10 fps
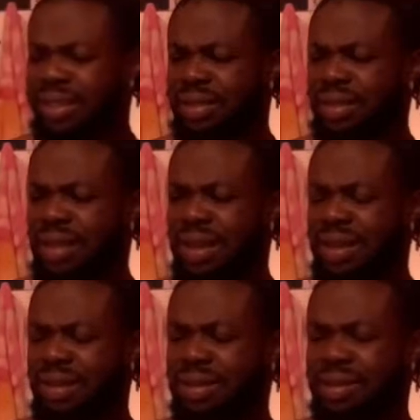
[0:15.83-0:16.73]
No, must not the
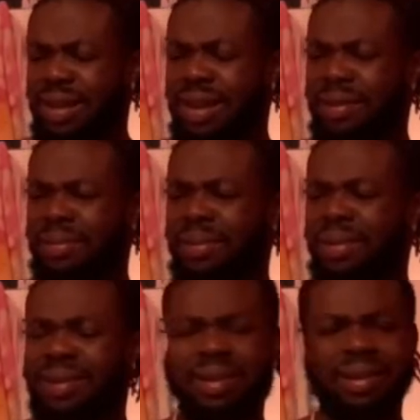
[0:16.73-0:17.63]
Caribbean. Yeah.
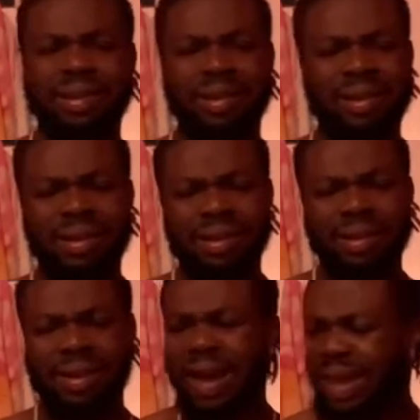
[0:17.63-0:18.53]
Man, ask no
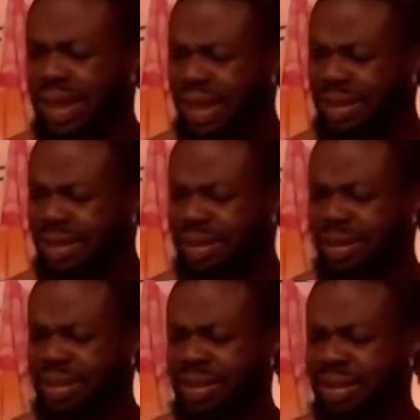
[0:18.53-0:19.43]
fuck, again? Man.
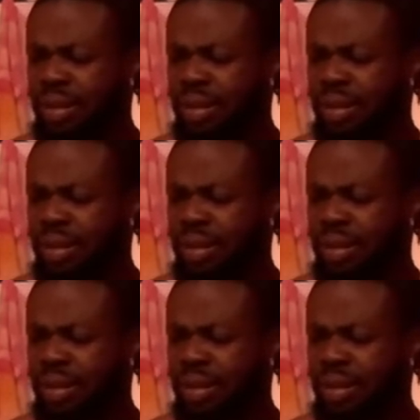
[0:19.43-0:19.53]
Again? Eh?